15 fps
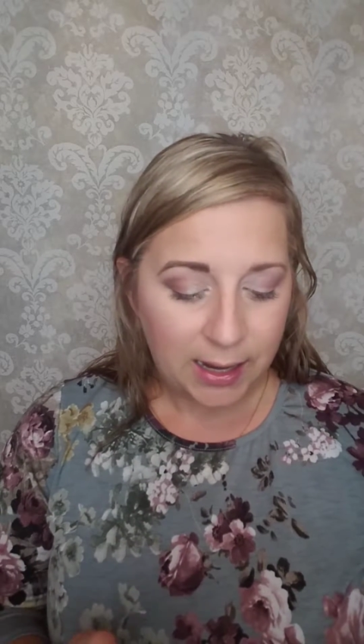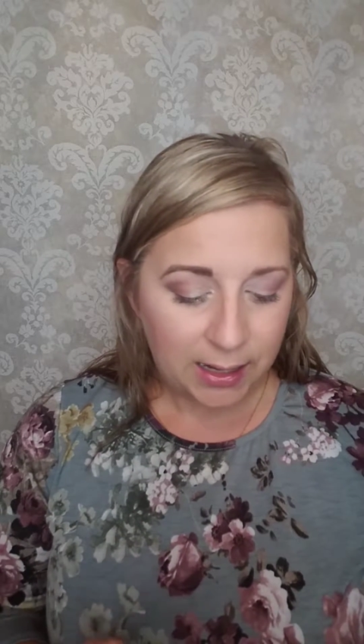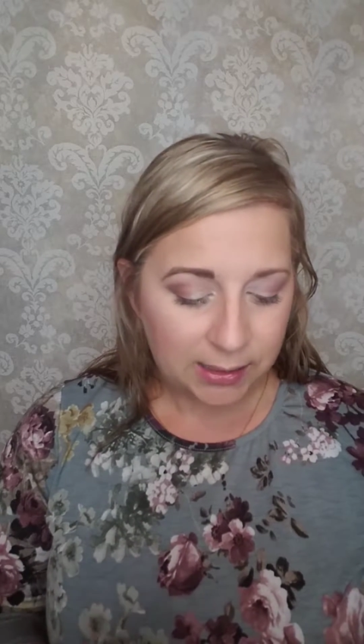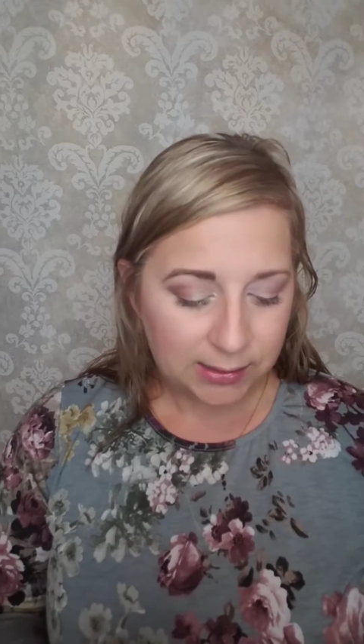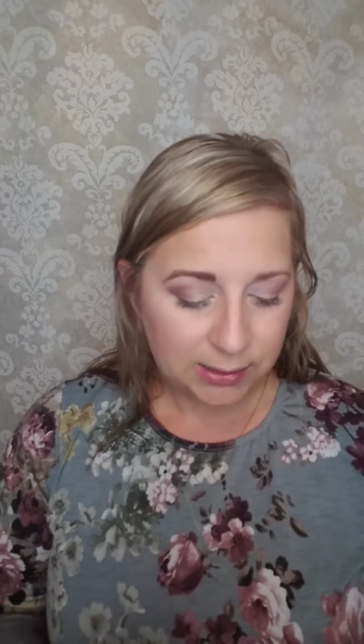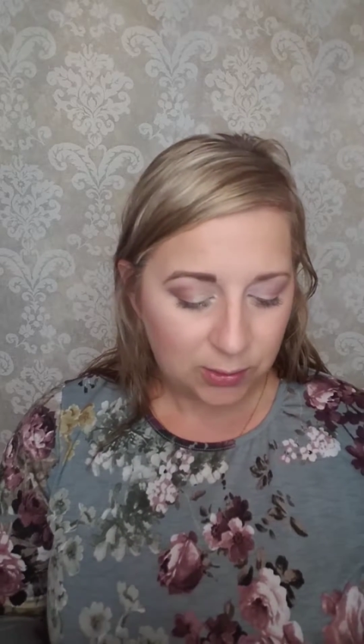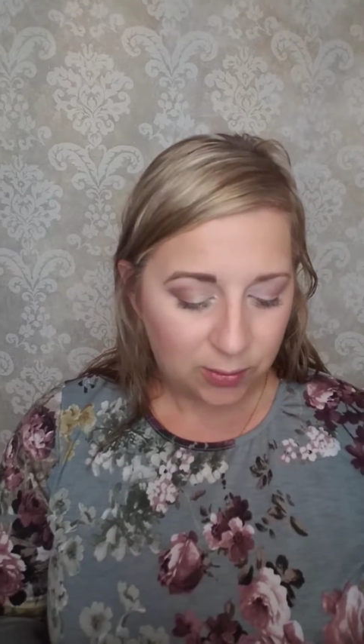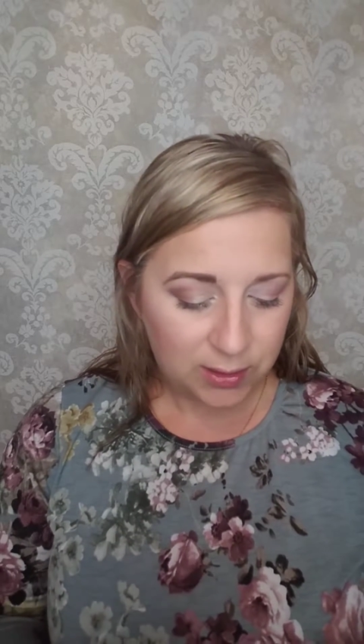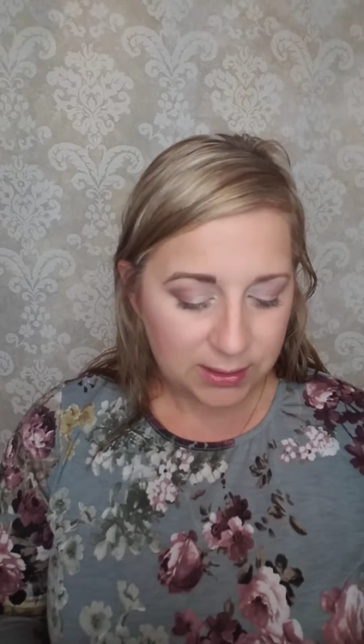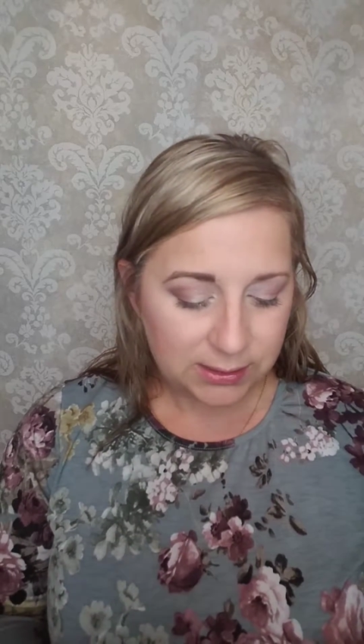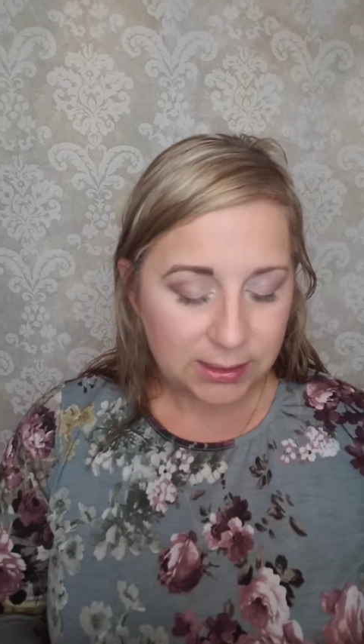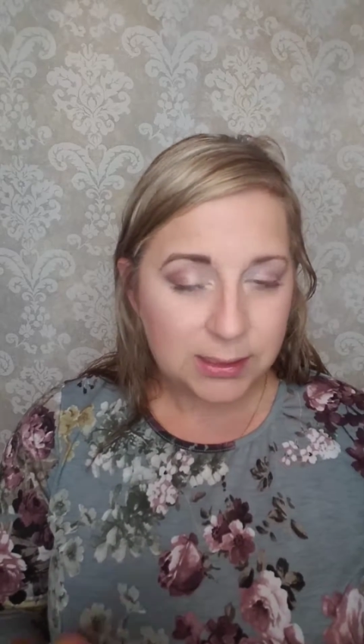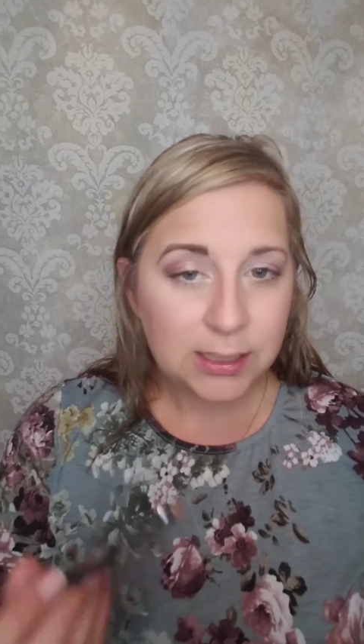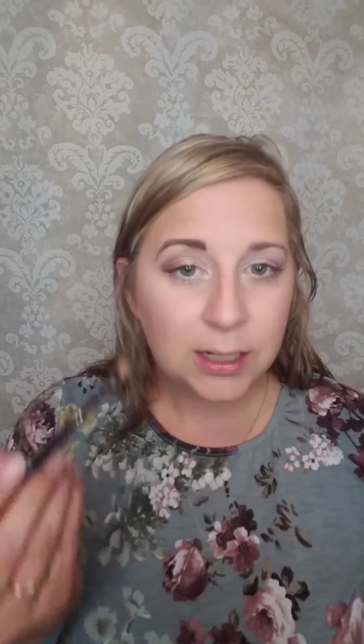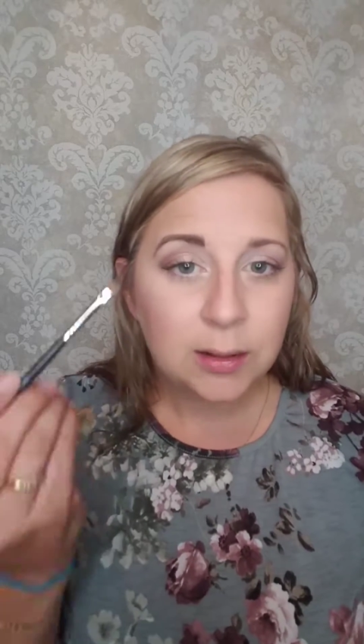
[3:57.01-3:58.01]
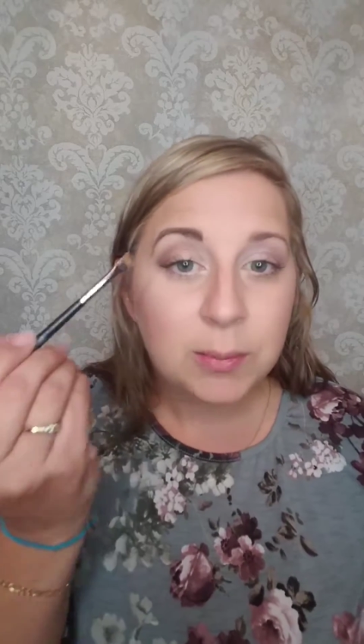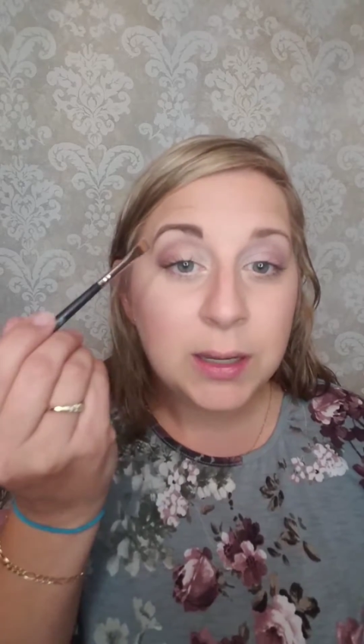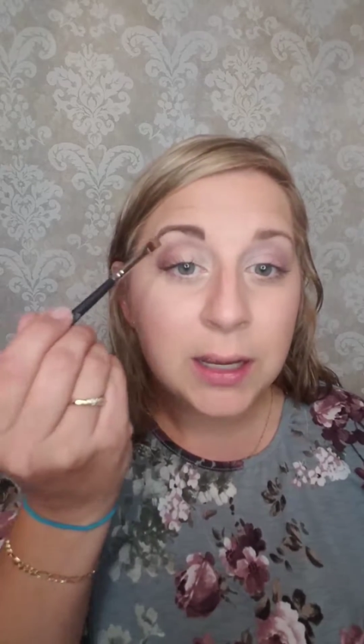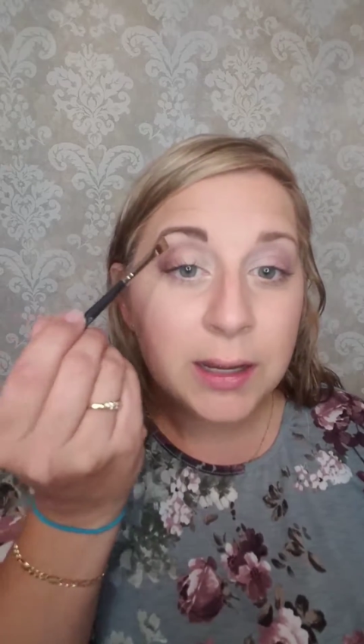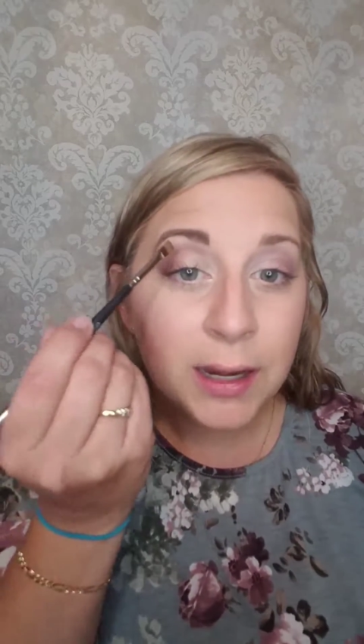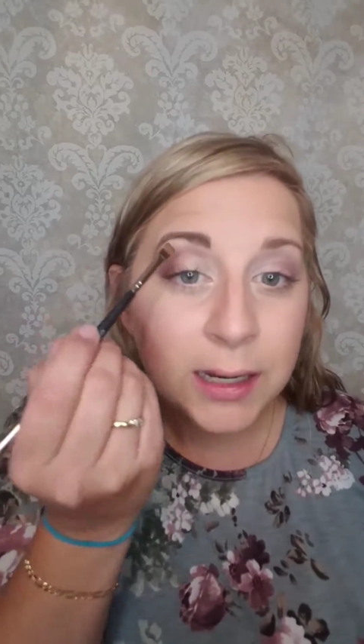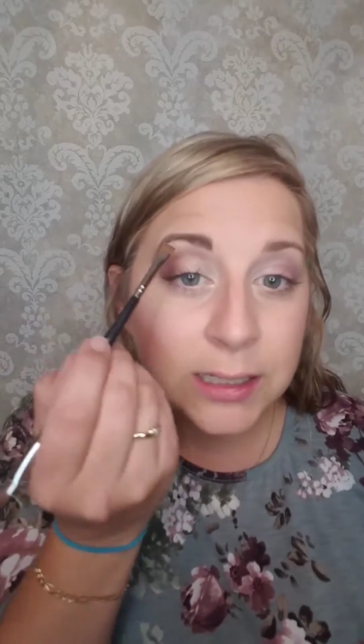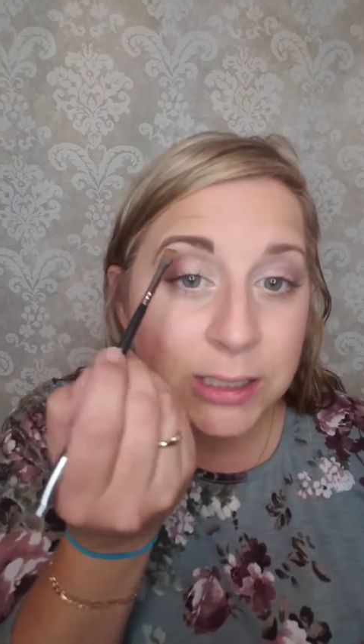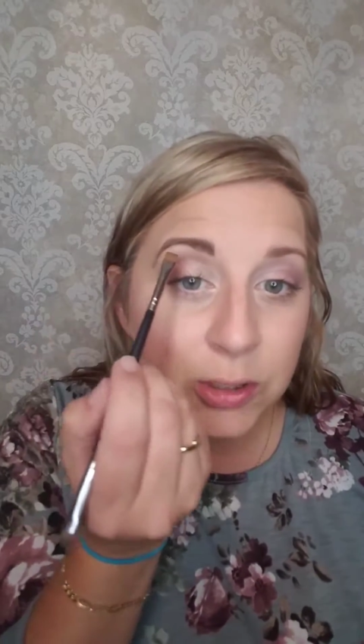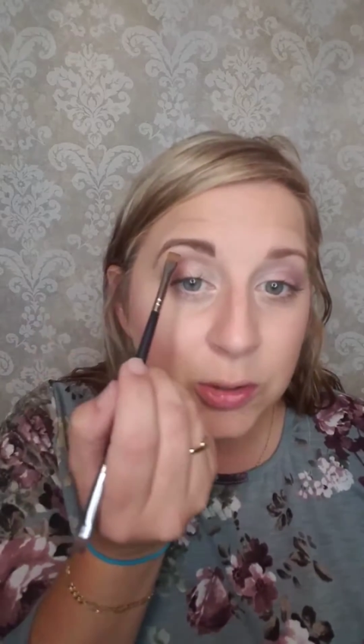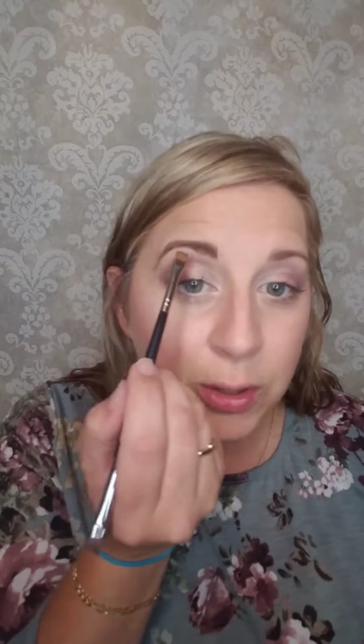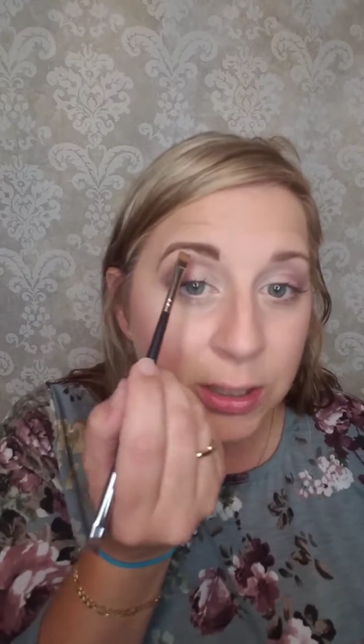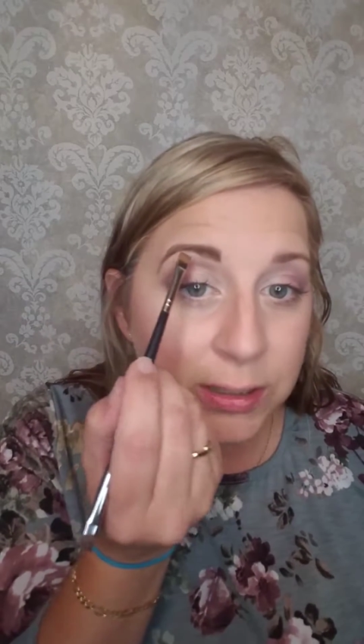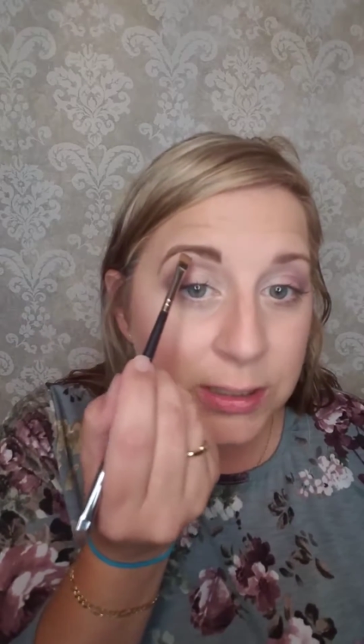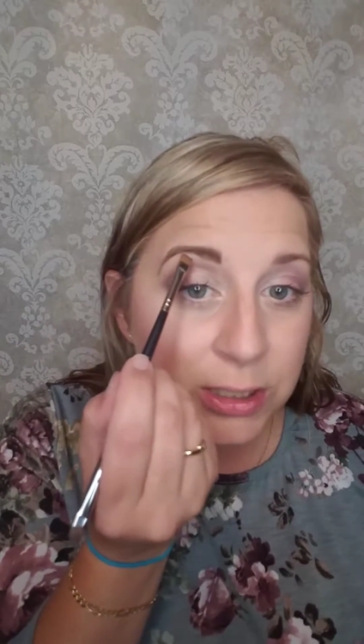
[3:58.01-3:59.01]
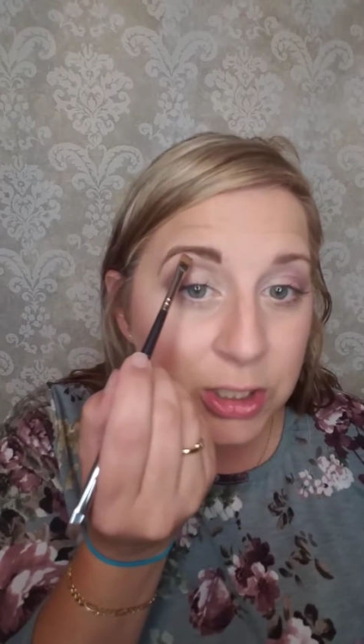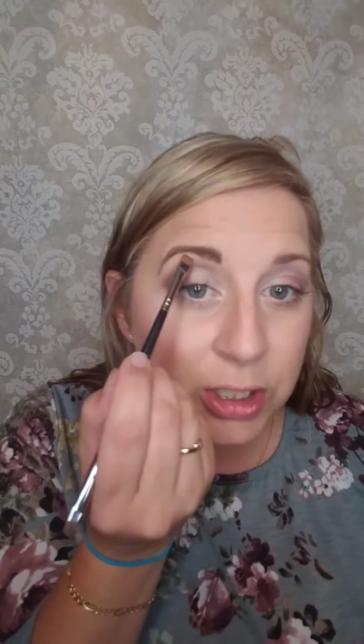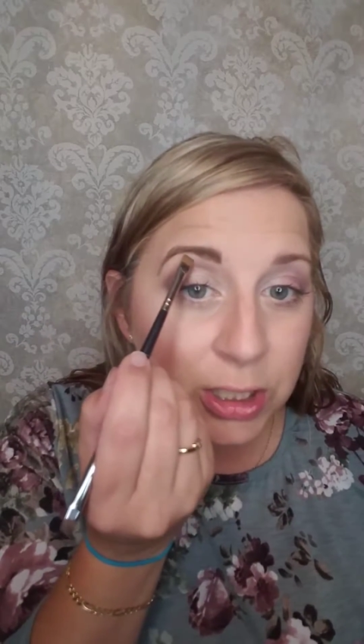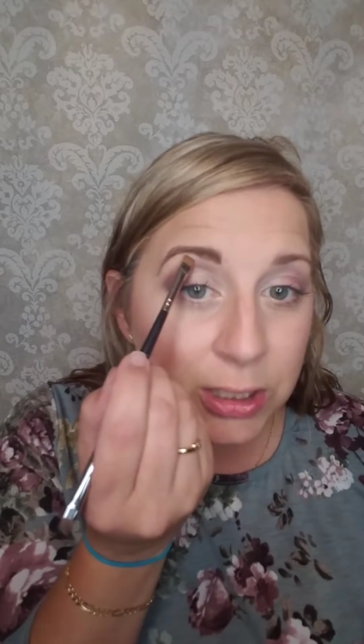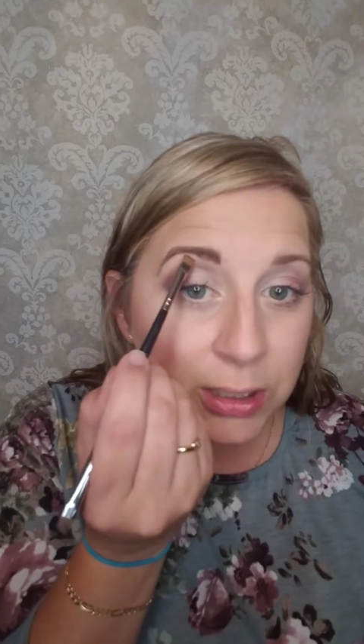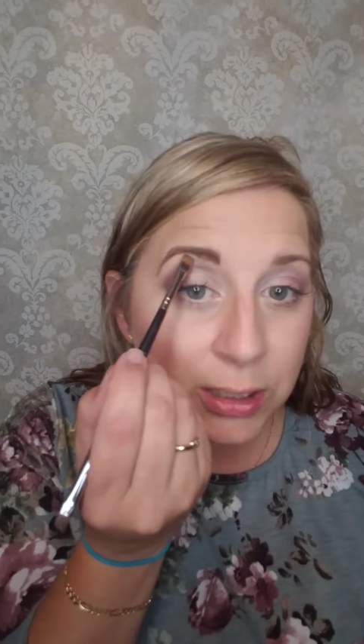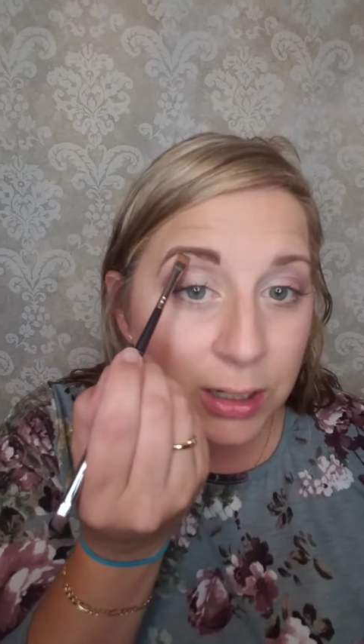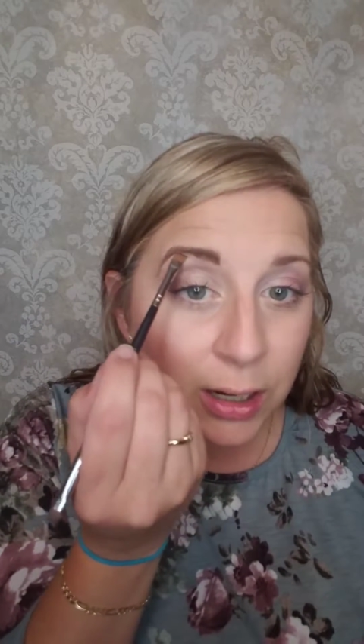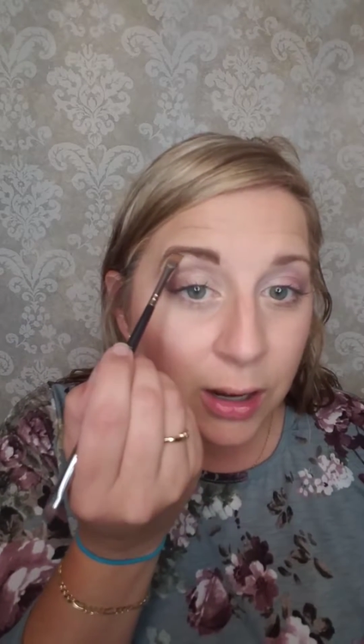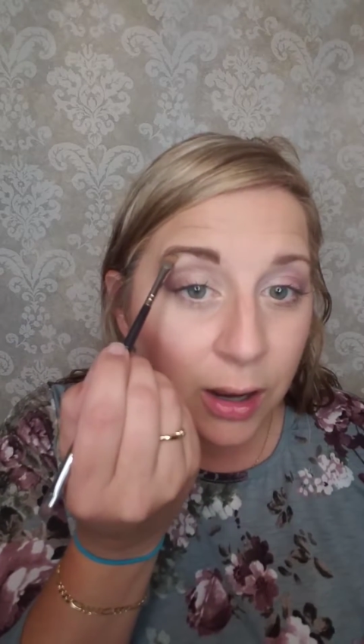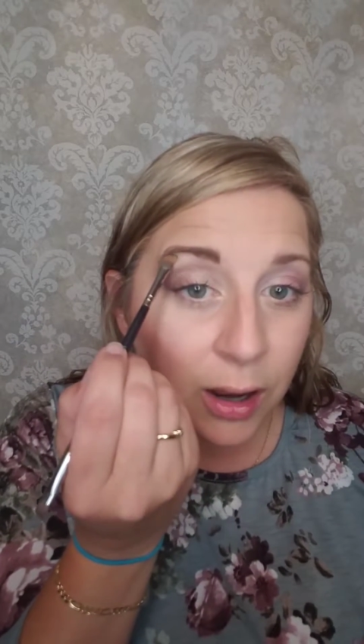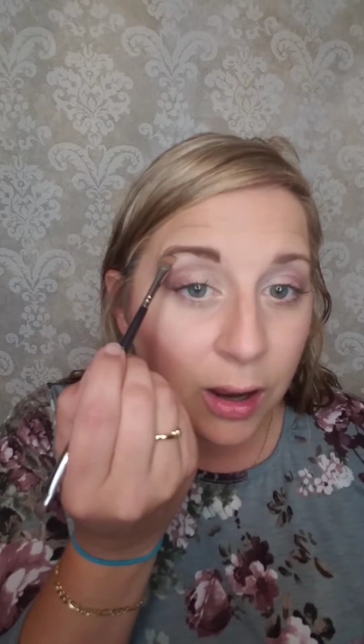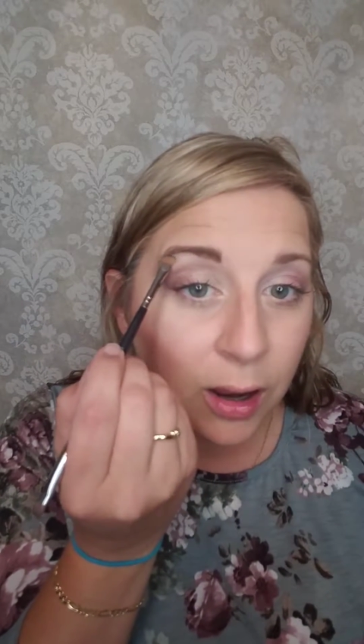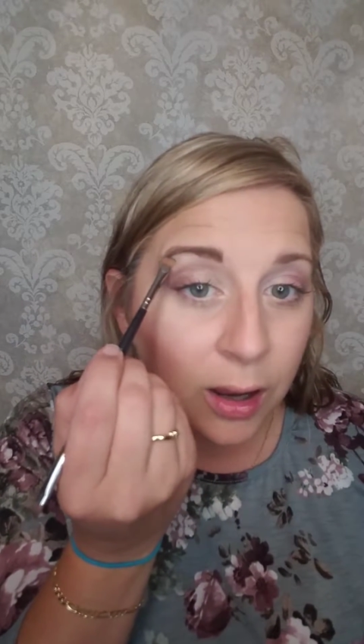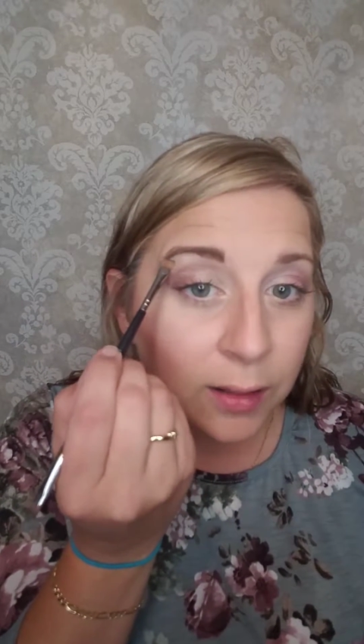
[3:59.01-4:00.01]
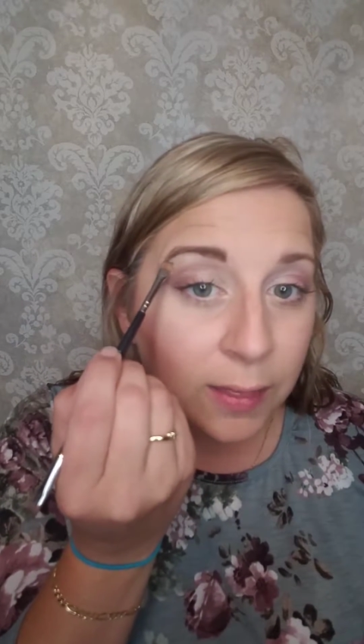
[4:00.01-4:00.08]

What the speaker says: And so this is gonna be a nice transition on